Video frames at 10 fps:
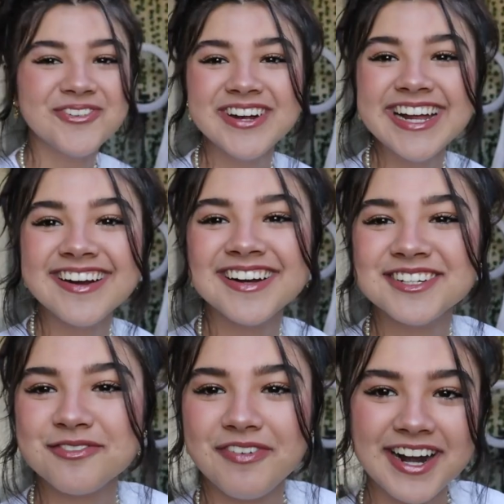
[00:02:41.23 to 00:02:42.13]

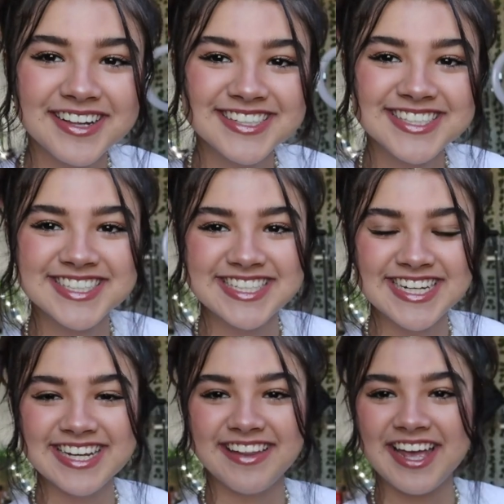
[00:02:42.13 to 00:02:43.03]
weird to finally see
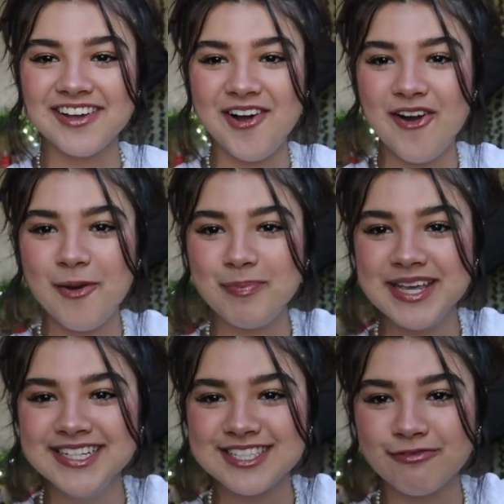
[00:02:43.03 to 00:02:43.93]
it like on a
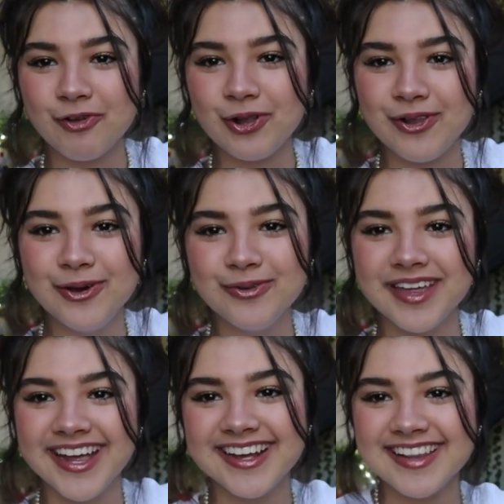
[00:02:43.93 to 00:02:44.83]
piece of
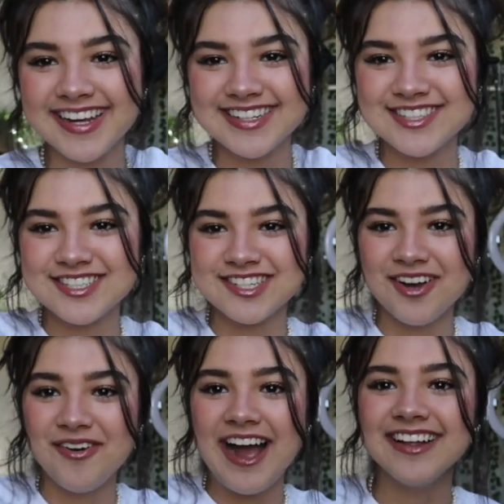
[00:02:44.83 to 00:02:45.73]
clothing. Like it's
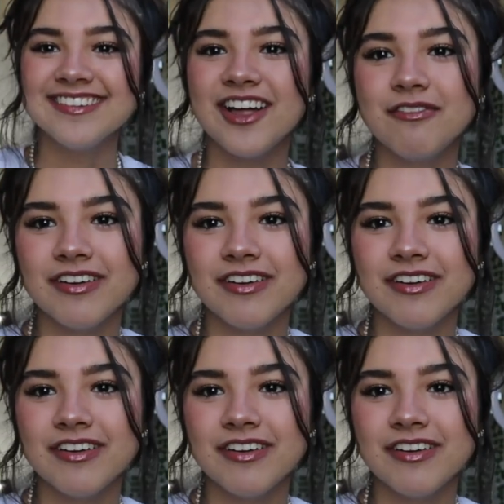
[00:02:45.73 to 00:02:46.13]
so, I love